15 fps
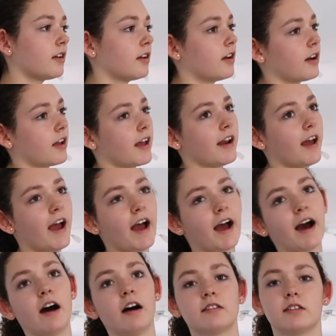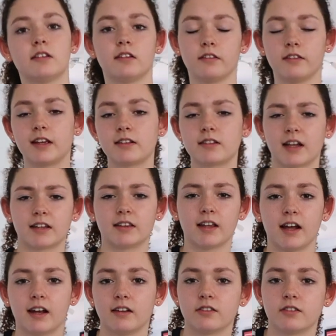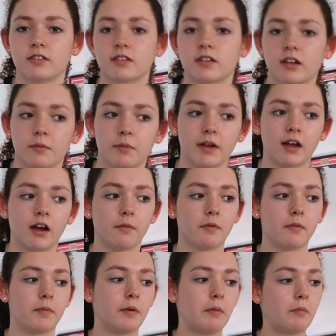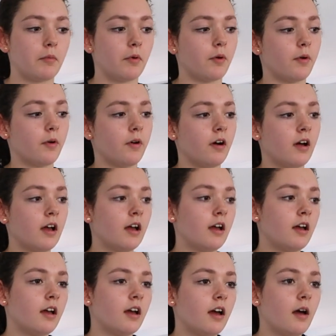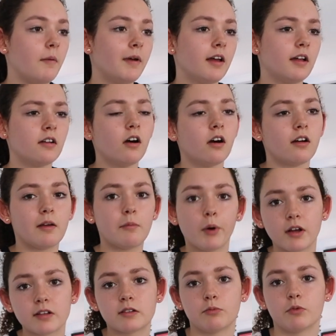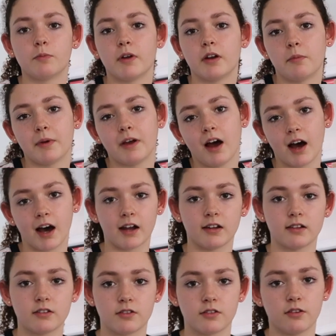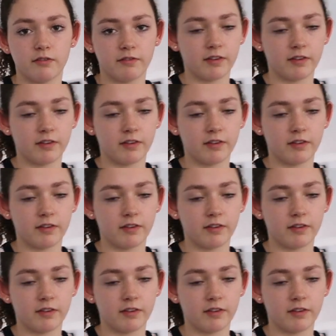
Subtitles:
gotta get a house and things like that, it's just gonna become a bit not impossible, but a bit harder to